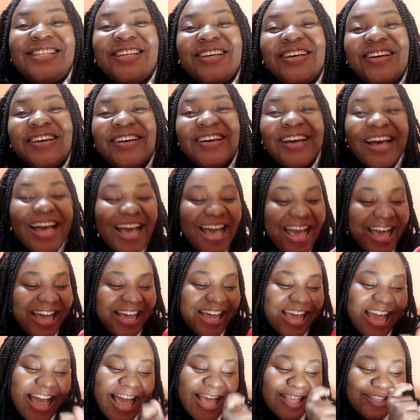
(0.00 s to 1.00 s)
so
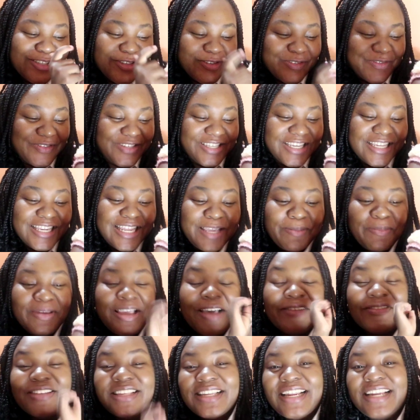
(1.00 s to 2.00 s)
guys you've seen him he
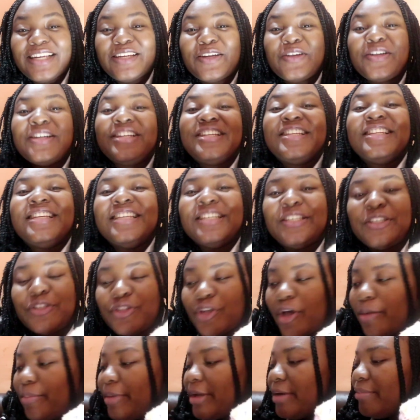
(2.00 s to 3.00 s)
has started
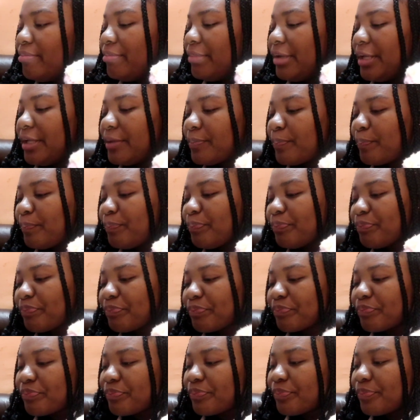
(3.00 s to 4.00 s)
disturbing me
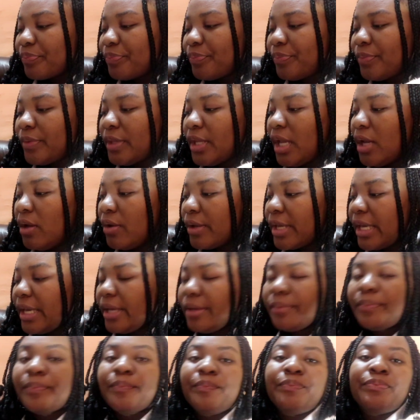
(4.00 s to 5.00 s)

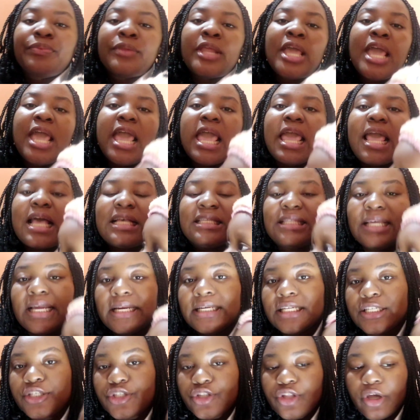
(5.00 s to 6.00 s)
okay he has
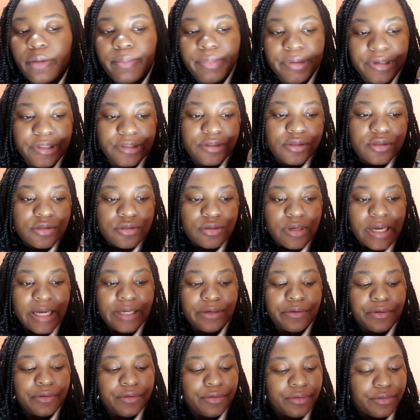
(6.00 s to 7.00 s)
started disturbing so i
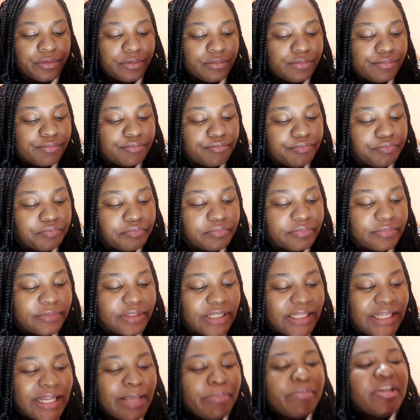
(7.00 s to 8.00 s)
don't know
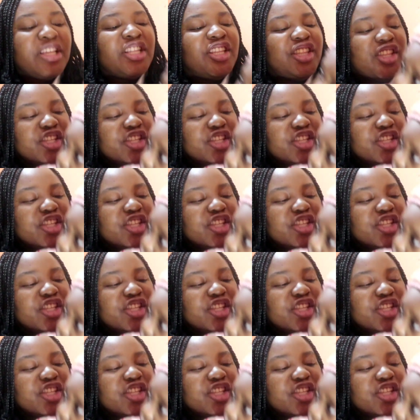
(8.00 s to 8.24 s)
let me